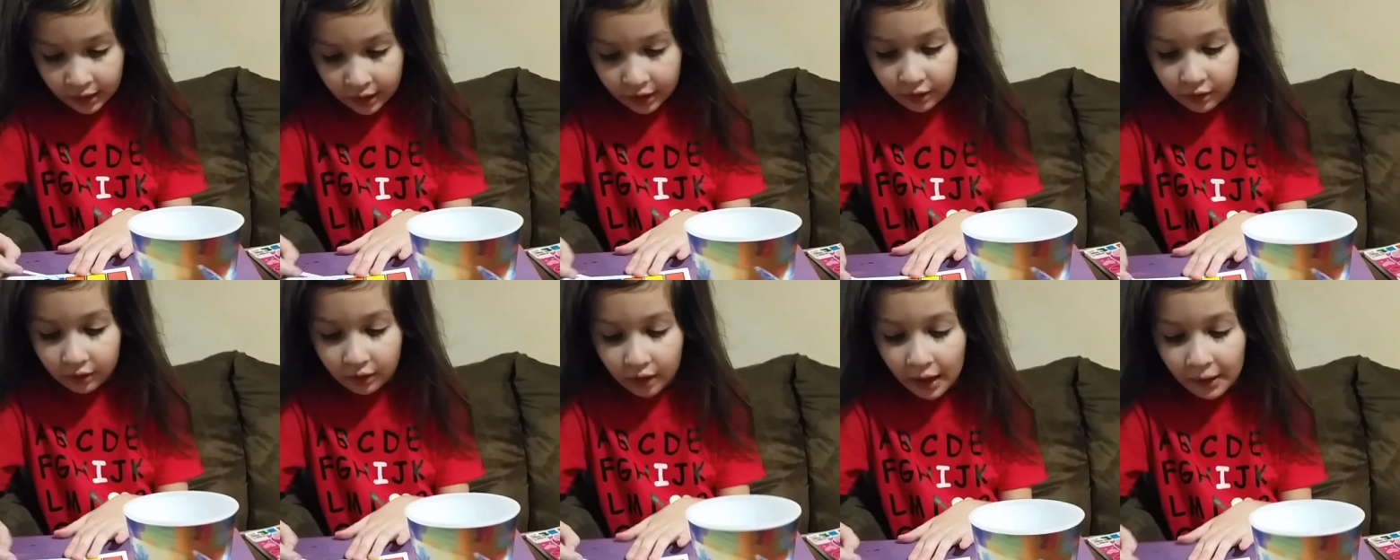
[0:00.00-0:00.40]

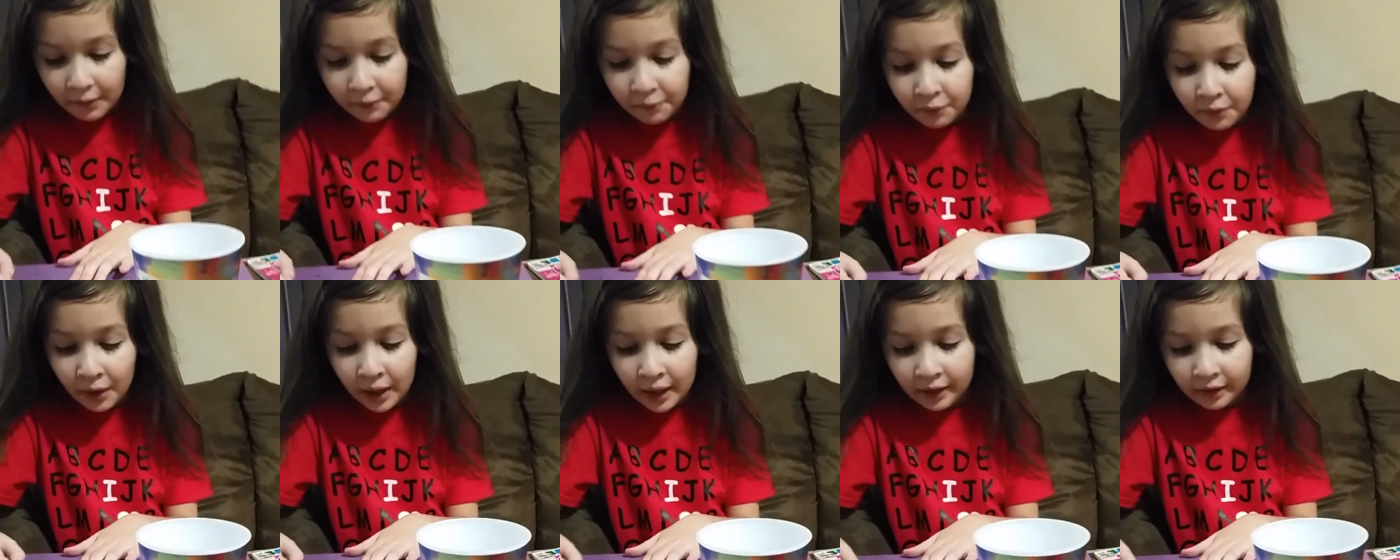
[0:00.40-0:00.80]
You don't
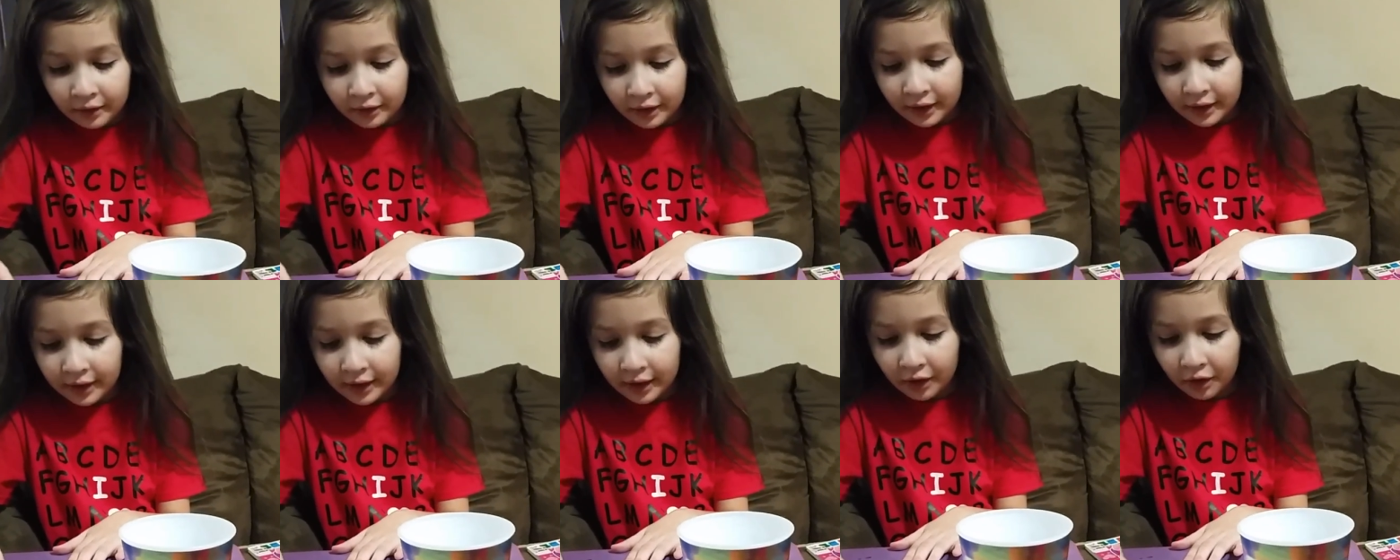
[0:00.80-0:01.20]
have white or
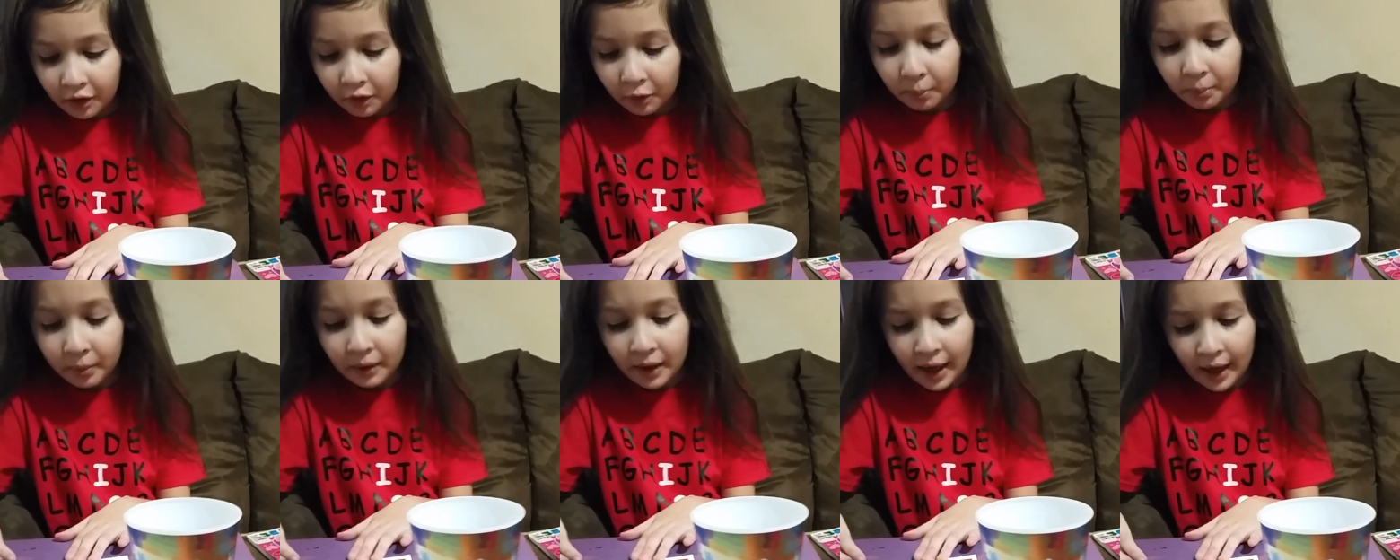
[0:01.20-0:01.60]
anything
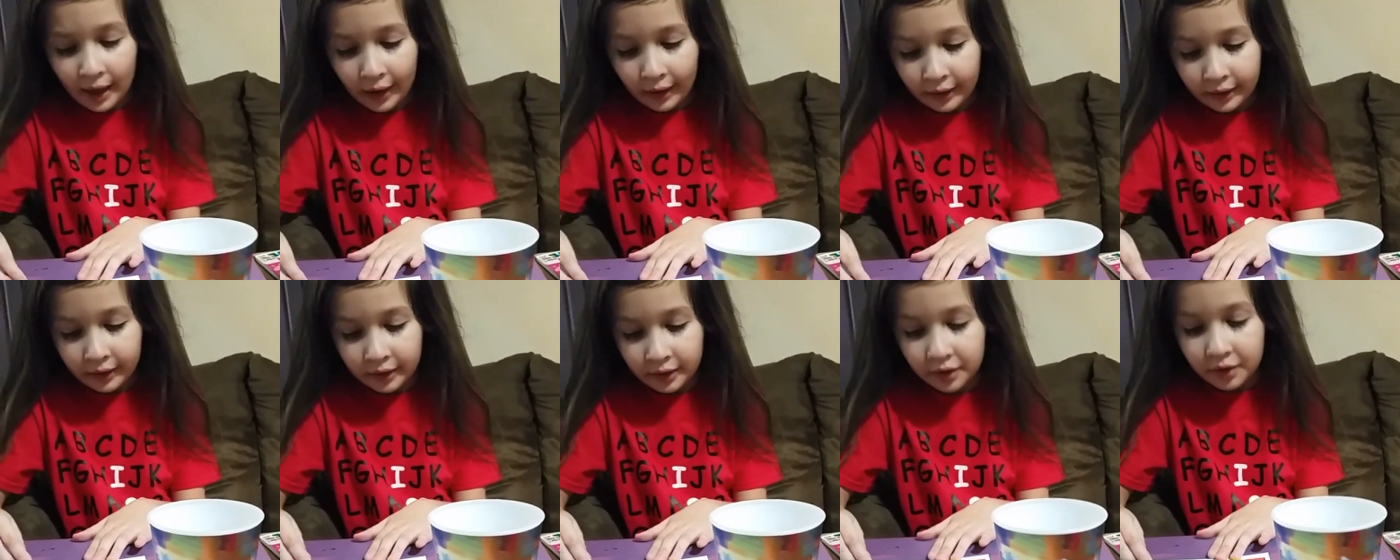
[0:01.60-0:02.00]
or
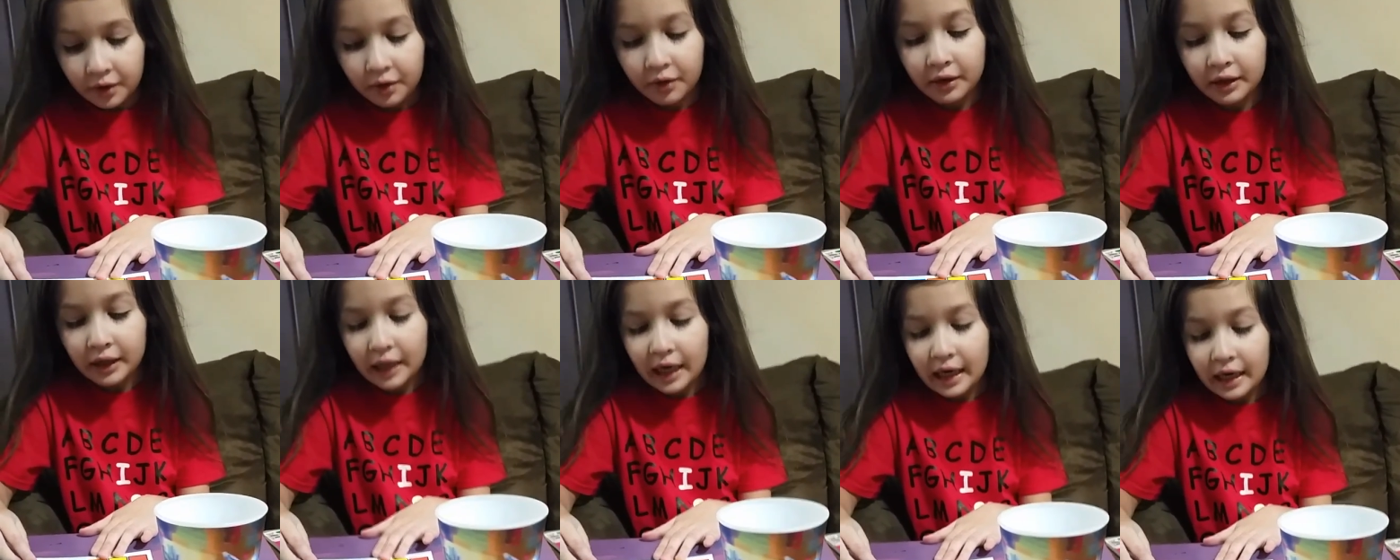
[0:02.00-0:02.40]
black, and
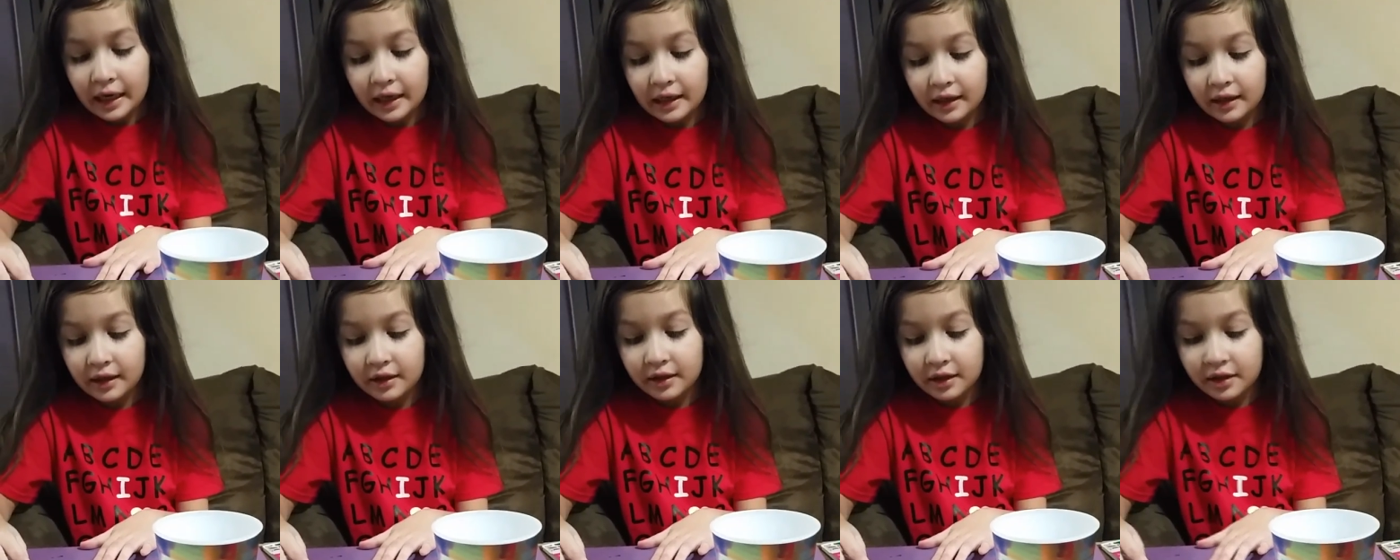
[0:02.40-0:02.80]
don't
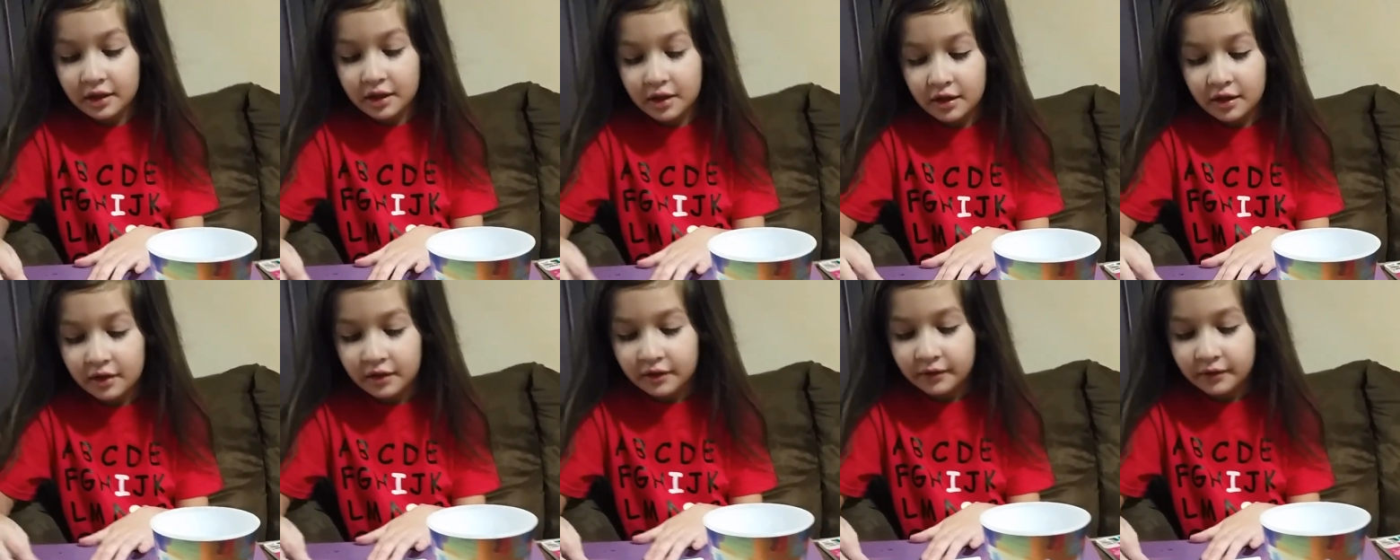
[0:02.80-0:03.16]
ask.